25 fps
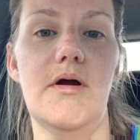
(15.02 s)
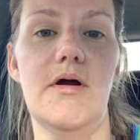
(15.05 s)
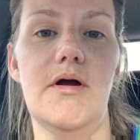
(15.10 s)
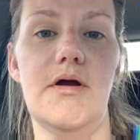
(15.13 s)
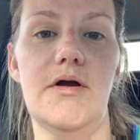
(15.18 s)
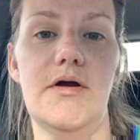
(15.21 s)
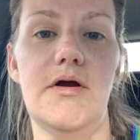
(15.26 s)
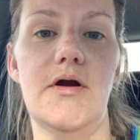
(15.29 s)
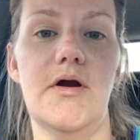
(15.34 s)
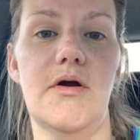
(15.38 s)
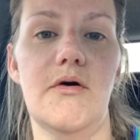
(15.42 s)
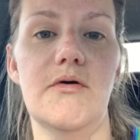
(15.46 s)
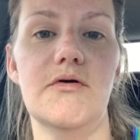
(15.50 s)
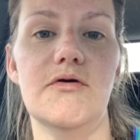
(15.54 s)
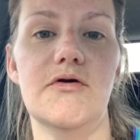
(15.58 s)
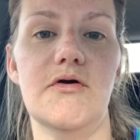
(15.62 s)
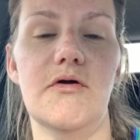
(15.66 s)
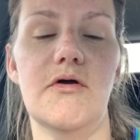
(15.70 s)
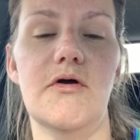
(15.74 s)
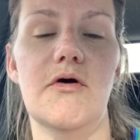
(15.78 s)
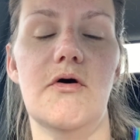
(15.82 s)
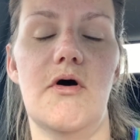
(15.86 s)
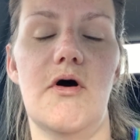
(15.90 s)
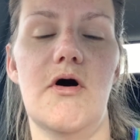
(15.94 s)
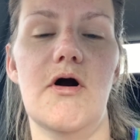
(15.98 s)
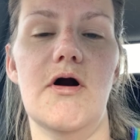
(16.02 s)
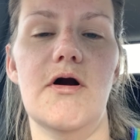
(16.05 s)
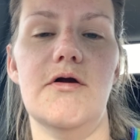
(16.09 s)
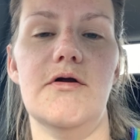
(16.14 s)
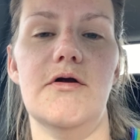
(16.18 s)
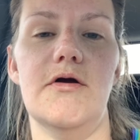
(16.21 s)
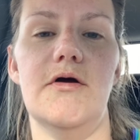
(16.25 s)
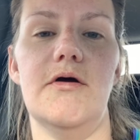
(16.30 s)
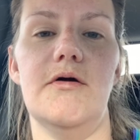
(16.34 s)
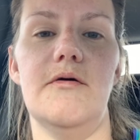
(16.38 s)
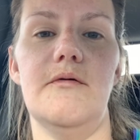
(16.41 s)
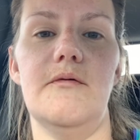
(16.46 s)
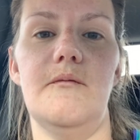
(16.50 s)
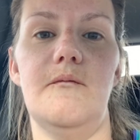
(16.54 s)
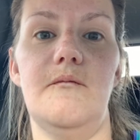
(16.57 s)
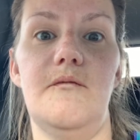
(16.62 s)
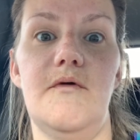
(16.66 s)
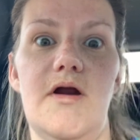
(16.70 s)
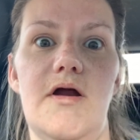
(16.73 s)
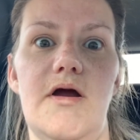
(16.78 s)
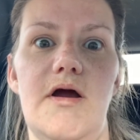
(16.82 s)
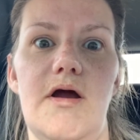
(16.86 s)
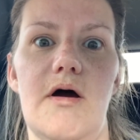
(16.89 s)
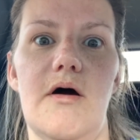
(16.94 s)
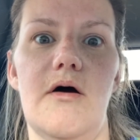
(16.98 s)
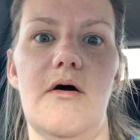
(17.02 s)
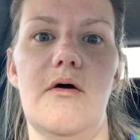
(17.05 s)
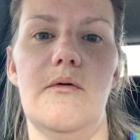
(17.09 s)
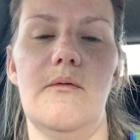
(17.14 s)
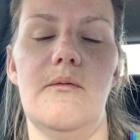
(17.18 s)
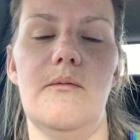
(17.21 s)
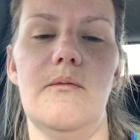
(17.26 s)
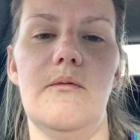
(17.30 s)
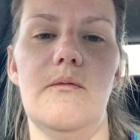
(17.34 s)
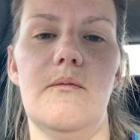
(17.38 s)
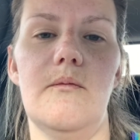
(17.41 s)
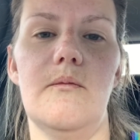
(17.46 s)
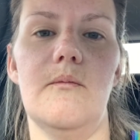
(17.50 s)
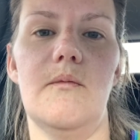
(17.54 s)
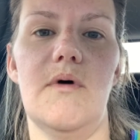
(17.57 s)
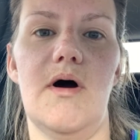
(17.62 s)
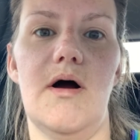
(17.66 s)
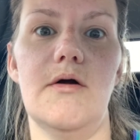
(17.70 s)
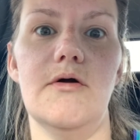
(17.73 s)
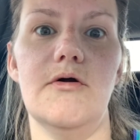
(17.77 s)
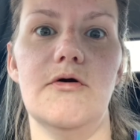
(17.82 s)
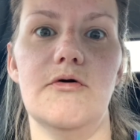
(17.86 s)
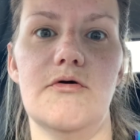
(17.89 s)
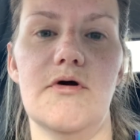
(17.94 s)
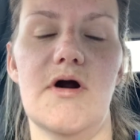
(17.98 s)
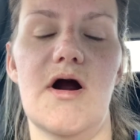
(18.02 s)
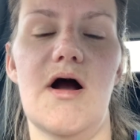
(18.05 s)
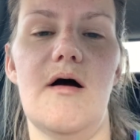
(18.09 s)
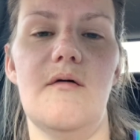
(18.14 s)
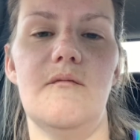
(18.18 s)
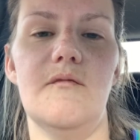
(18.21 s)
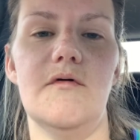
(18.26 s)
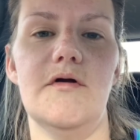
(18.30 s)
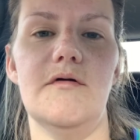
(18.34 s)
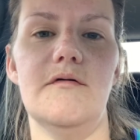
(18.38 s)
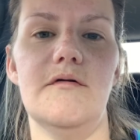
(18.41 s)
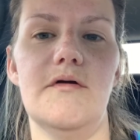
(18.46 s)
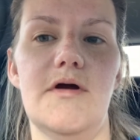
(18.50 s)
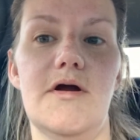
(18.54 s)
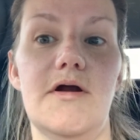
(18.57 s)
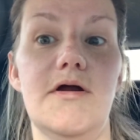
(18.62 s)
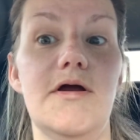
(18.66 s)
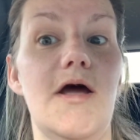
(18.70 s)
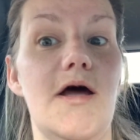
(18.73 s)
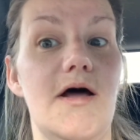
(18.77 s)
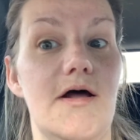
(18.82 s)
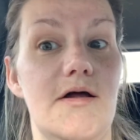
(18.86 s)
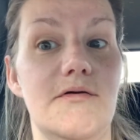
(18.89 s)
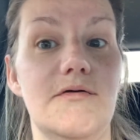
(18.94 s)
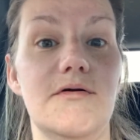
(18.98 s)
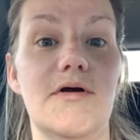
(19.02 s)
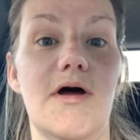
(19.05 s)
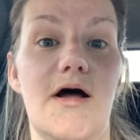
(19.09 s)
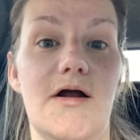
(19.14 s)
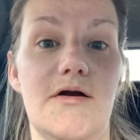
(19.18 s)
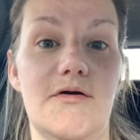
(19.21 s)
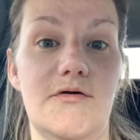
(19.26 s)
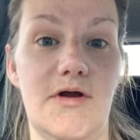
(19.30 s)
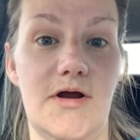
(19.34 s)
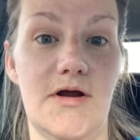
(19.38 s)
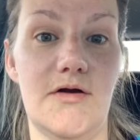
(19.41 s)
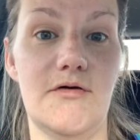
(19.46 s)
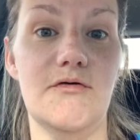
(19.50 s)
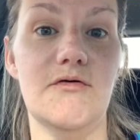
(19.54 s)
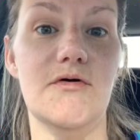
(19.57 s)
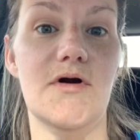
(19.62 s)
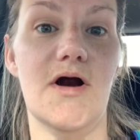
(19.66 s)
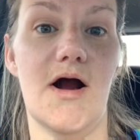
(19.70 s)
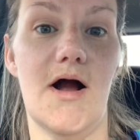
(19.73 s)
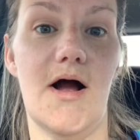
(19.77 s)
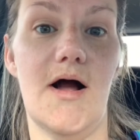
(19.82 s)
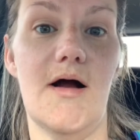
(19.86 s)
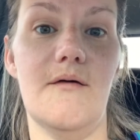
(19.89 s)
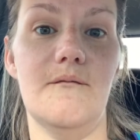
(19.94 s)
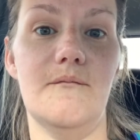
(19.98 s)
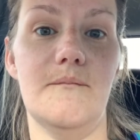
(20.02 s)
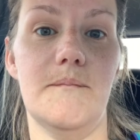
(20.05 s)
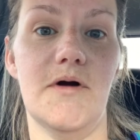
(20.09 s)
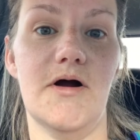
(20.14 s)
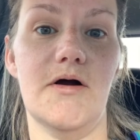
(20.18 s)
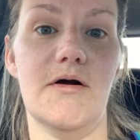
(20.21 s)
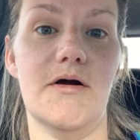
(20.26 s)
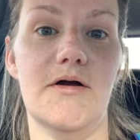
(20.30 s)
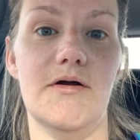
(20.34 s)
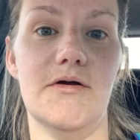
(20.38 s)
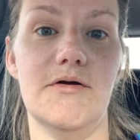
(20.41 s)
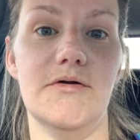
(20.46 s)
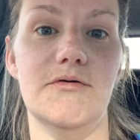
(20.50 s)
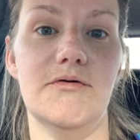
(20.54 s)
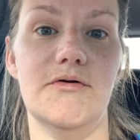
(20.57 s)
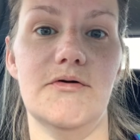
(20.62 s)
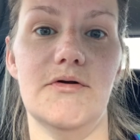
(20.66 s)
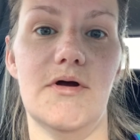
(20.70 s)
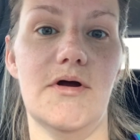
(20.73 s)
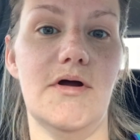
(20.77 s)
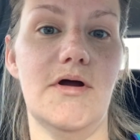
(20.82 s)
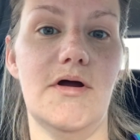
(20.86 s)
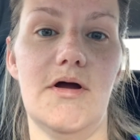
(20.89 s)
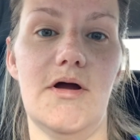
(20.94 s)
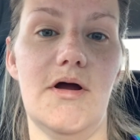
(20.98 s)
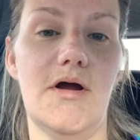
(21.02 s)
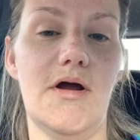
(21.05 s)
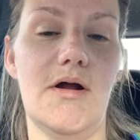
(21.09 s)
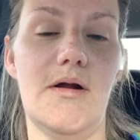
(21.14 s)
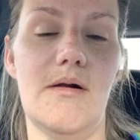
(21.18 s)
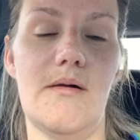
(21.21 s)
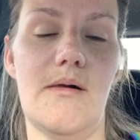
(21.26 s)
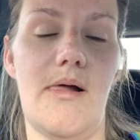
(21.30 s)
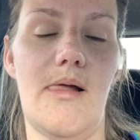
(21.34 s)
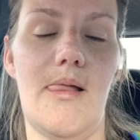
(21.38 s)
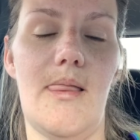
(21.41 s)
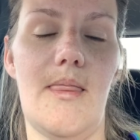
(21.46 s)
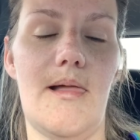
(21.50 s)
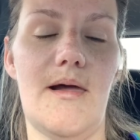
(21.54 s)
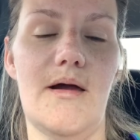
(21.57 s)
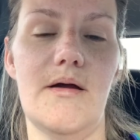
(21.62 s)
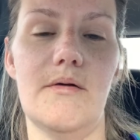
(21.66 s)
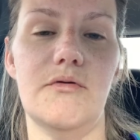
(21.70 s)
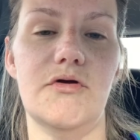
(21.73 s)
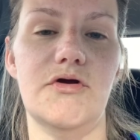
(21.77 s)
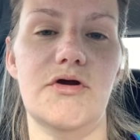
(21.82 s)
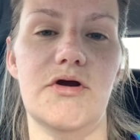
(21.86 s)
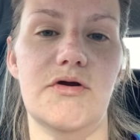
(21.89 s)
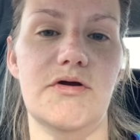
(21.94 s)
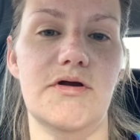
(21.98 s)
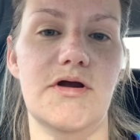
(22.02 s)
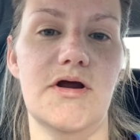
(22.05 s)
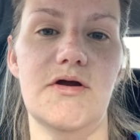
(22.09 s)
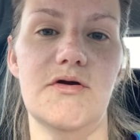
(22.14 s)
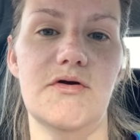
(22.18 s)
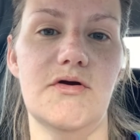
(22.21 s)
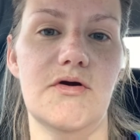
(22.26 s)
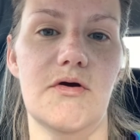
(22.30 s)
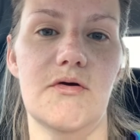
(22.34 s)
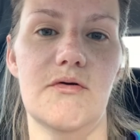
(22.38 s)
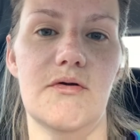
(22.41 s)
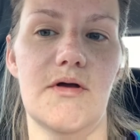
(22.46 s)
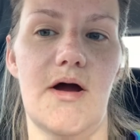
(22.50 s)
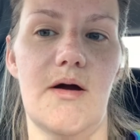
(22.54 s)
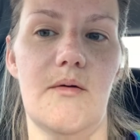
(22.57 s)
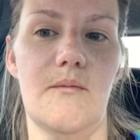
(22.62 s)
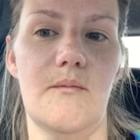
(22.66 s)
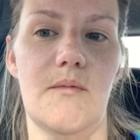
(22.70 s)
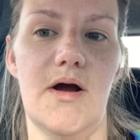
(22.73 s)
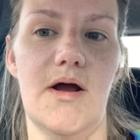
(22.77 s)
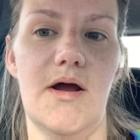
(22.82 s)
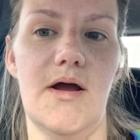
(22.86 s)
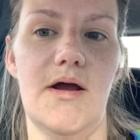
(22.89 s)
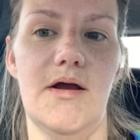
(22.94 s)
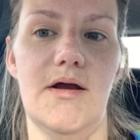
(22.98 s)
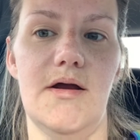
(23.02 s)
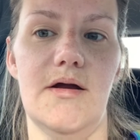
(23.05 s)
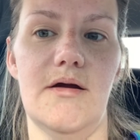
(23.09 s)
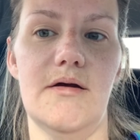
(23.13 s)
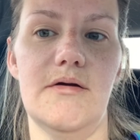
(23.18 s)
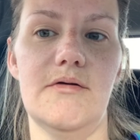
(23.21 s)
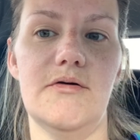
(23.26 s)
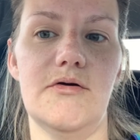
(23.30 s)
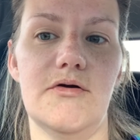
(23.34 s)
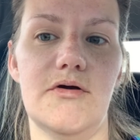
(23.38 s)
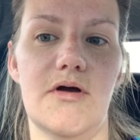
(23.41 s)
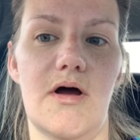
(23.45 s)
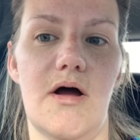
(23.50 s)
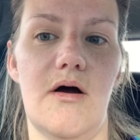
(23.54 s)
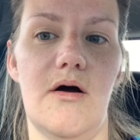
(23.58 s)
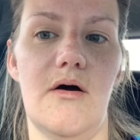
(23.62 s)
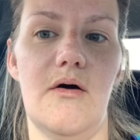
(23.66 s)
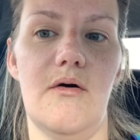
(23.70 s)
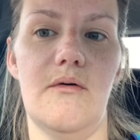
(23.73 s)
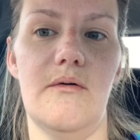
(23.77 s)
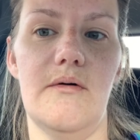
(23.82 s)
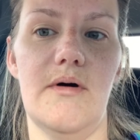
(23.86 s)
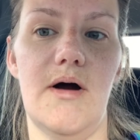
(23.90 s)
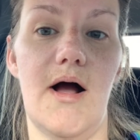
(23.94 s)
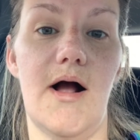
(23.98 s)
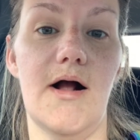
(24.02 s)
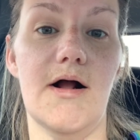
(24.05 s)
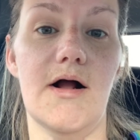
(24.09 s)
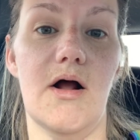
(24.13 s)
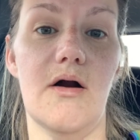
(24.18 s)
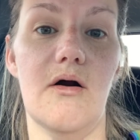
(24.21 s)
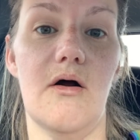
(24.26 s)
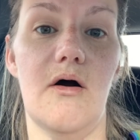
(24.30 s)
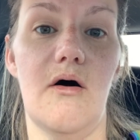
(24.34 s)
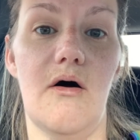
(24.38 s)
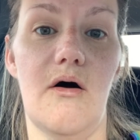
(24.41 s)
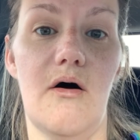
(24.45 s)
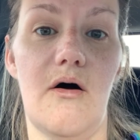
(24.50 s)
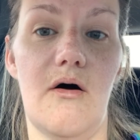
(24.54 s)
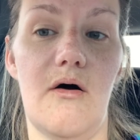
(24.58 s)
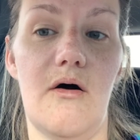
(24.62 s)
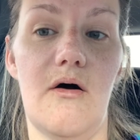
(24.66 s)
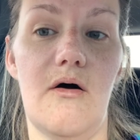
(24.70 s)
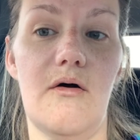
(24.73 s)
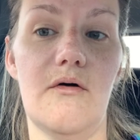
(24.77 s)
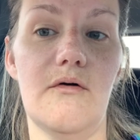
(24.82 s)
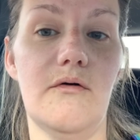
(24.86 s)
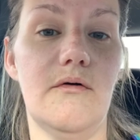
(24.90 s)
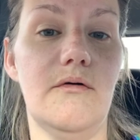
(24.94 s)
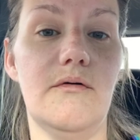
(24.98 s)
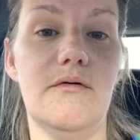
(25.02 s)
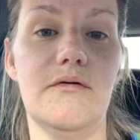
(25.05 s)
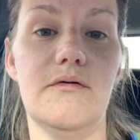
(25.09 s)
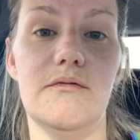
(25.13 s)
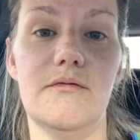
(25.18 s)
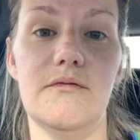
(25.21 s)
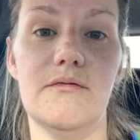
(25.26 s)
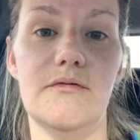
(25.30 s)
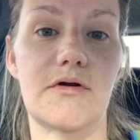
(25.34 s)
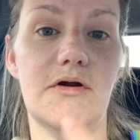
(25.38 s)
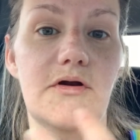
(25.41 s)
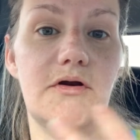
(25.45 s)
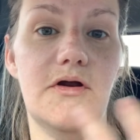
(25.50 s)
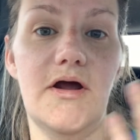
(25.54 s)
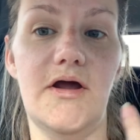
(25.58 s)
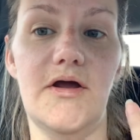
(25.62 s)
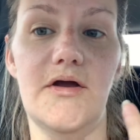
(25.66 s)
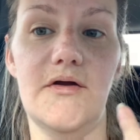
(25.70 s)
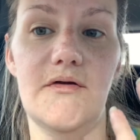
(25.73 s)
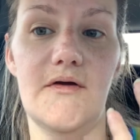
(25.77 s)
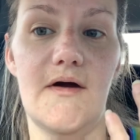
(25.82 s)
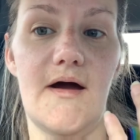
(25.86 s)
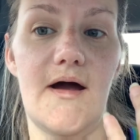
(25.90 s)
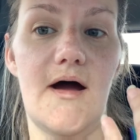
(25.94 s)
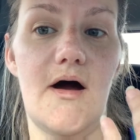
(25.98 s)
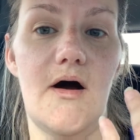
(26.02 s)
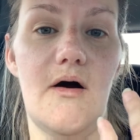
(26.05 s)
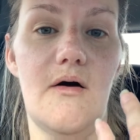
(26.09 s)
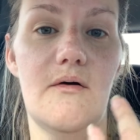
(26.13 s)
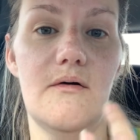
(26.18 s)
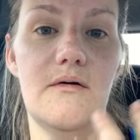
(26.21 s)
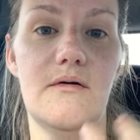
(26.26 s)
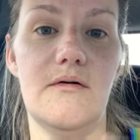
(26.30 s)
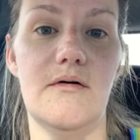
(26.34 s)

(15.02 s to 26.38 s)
you know, it's a little hard to video while you're driving. And yes, I did drive because it was just easier that way. So I got all the teeth out.